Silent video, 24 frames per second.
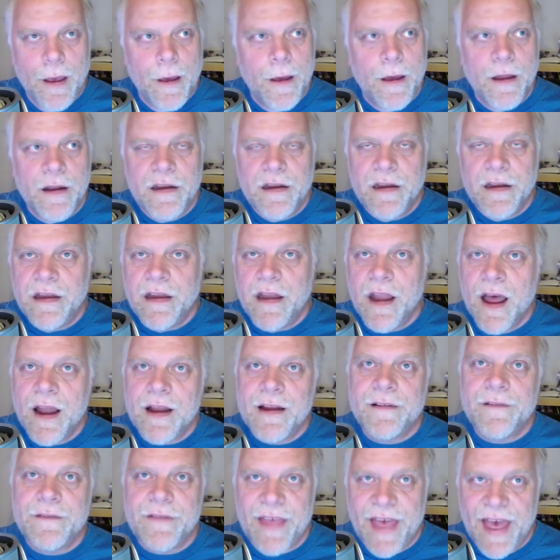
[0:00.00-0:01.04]
None
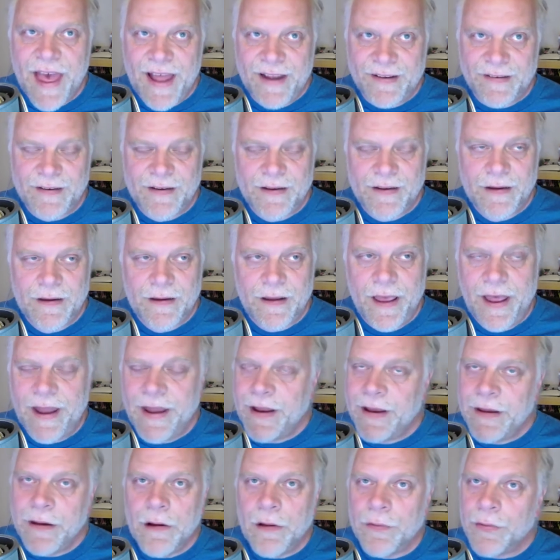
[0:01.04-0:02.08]
of that, and,
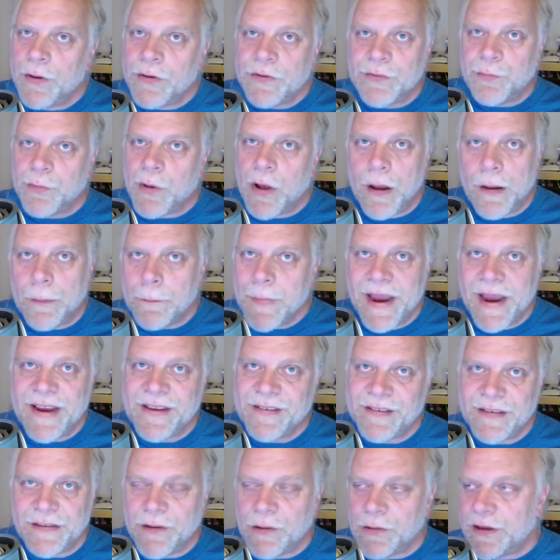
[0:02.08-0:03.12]
you know, those were all
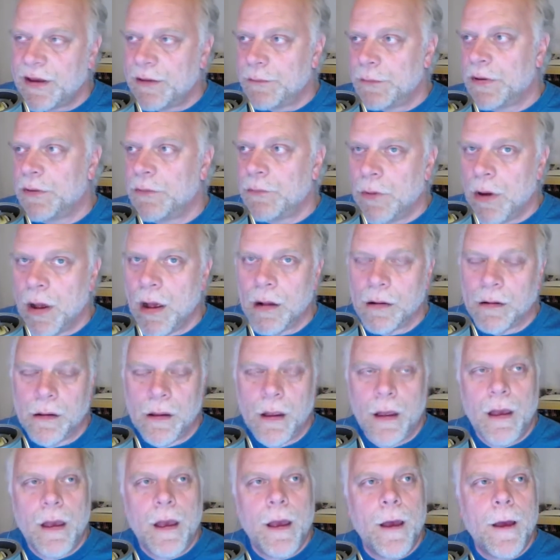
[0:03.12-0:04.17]
amazing, don't get me wrong,
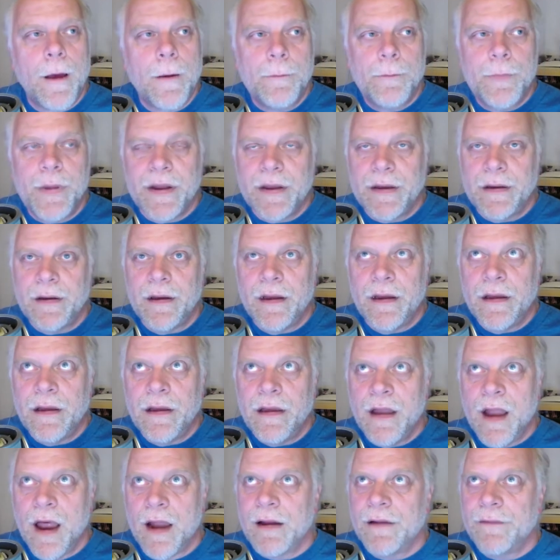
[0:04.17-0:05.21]
but
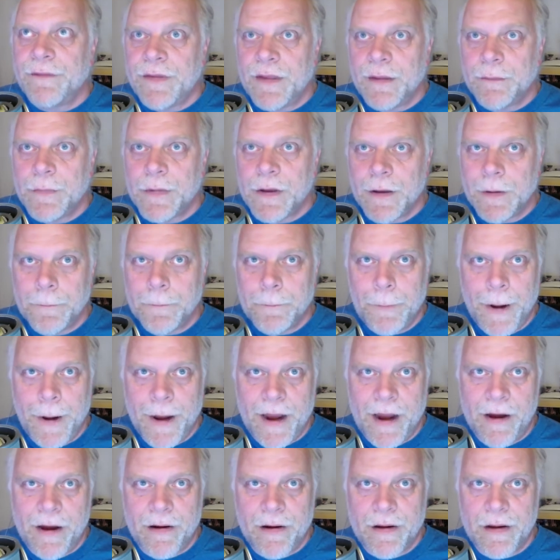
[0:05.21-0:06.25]
none of them
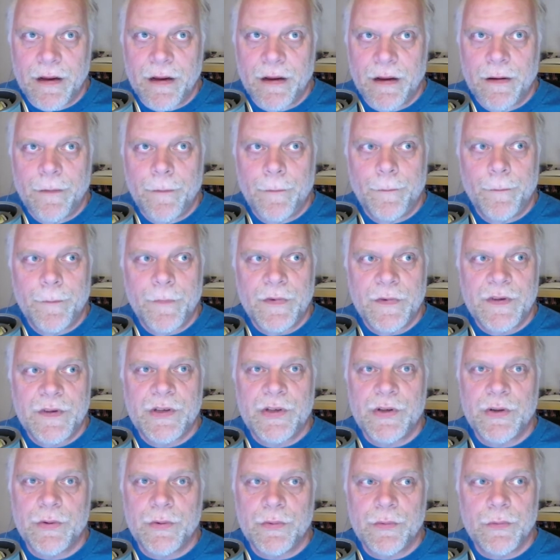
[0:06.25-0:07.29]
compared
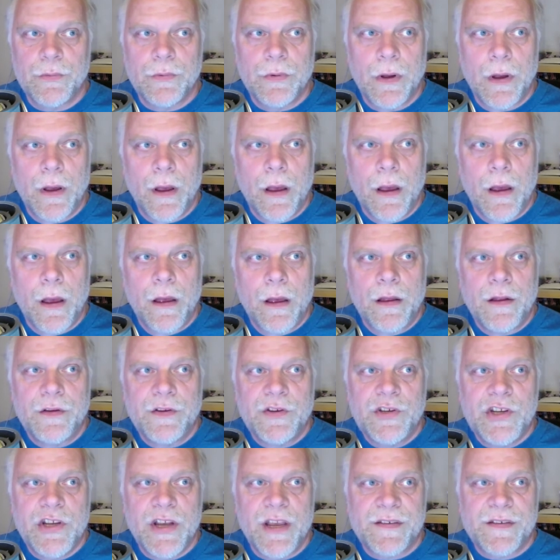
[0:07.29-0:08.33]
to
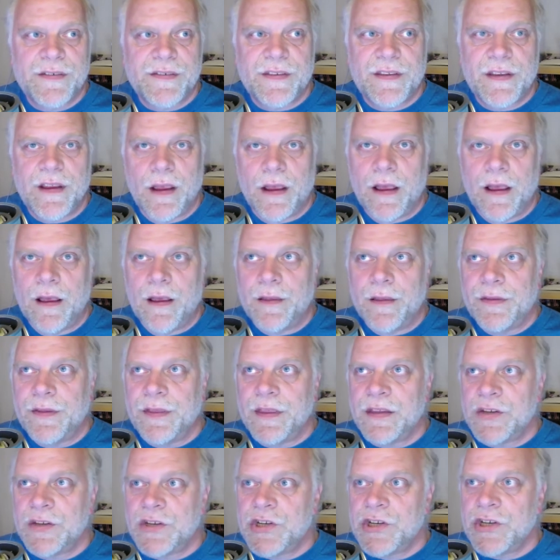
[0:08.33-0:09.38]
just the
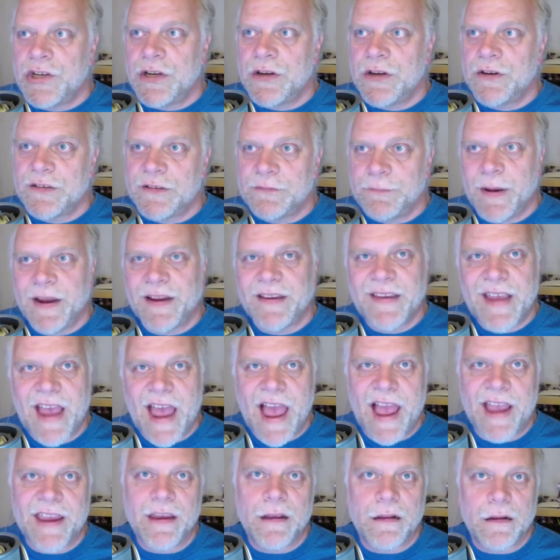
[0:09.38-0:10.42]
sheer
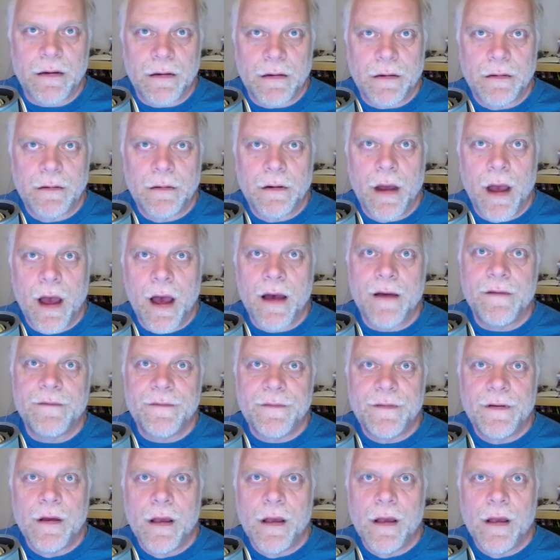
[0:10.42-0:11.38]
spectacular of